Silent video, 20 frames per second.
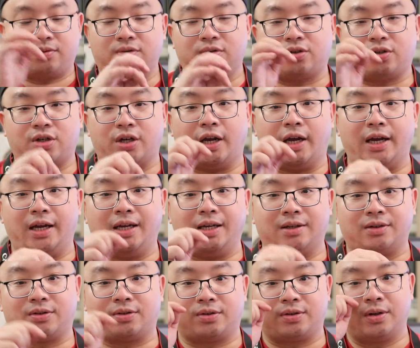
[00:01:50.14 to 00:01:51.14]

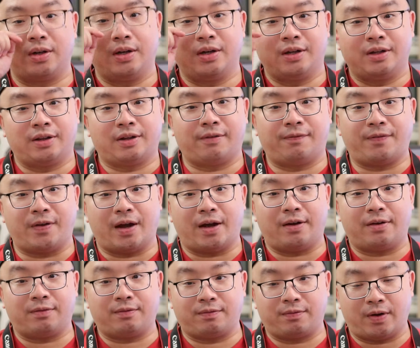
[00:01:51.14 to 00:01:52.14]
change the
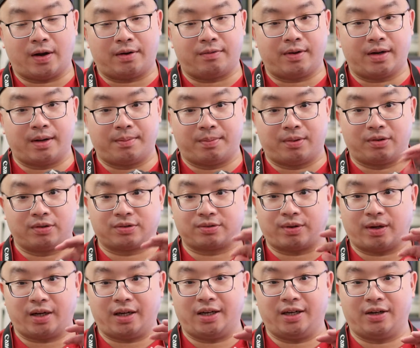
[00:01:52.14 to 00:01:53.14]
variables
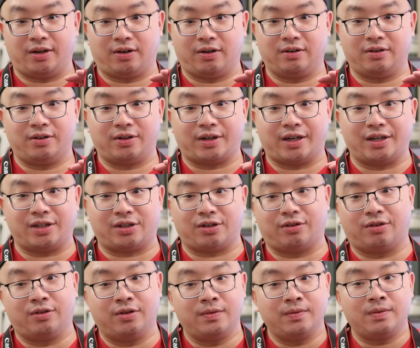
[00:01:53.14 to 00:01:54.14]
right here. Okay,
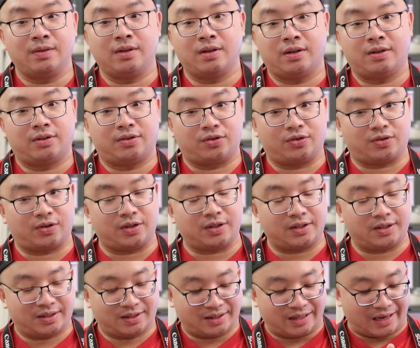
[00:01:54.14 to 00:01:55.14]
so you
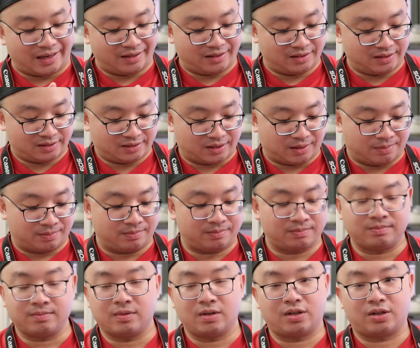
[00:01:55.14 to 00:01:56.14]
just set
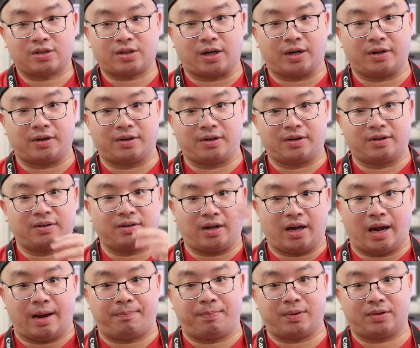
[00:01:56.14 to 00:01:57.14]
some shutter
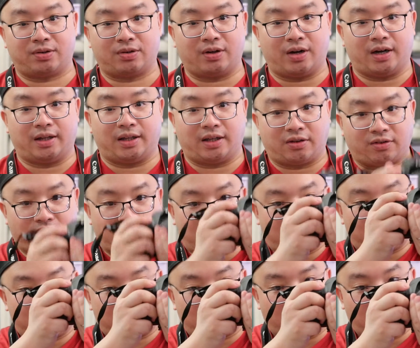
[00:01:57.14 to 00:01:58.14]
aperture and then you take
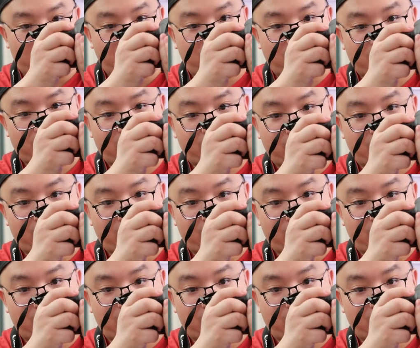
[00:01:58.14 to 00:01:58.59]
a shot.